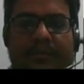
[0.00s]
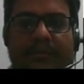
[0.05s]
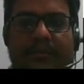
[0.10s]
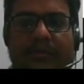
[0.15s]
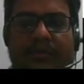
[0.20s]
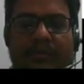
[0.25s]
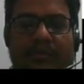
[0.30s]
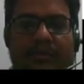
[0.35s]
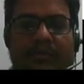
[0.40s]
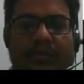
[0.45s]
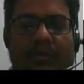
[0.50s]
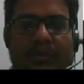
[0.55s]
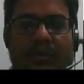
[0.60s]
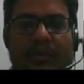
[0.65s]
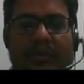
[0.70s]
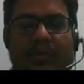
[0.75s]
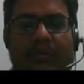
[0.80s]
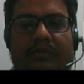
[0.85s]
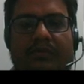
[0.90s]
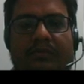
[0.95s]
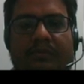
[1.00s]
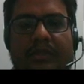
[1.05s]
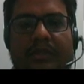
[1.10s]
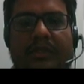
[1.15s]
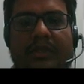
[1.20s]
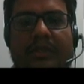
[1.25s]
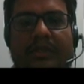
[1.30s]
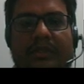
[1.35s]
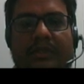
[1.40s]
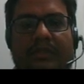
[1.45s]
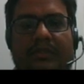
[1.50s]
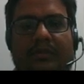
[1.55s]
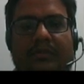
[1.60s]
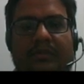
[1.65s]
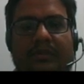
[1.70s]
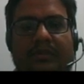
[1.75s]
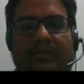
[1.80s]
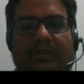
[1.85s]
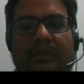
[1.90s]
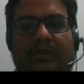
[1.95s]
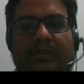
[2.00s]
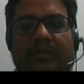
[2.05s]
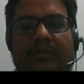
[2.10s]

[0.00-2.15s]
So mod of beta that is equal to 1.